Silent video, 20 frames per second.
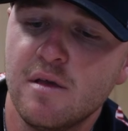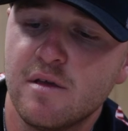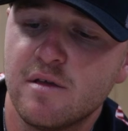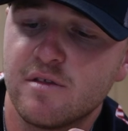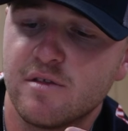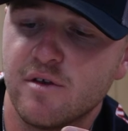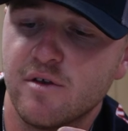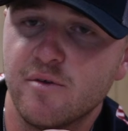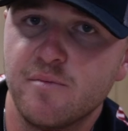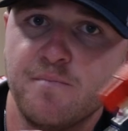
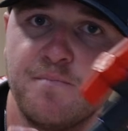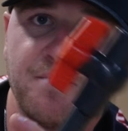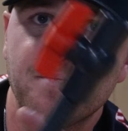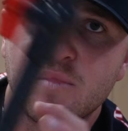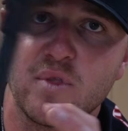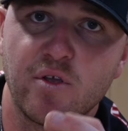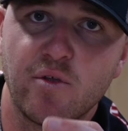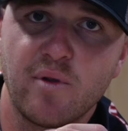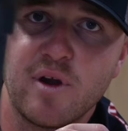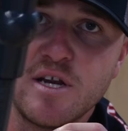So
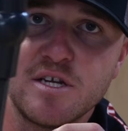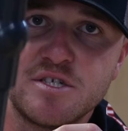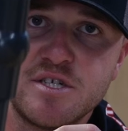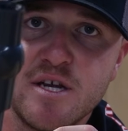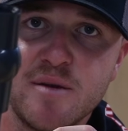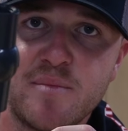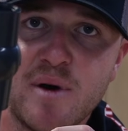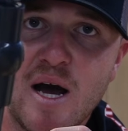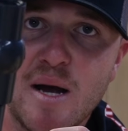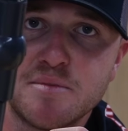great
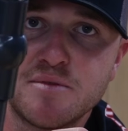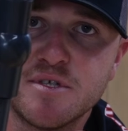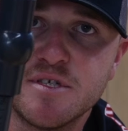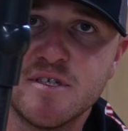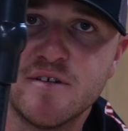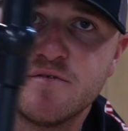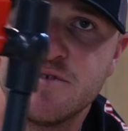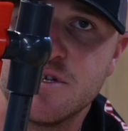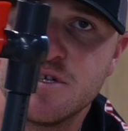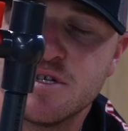cheap option
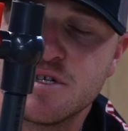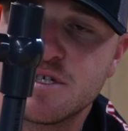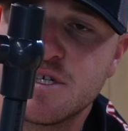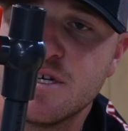if you're just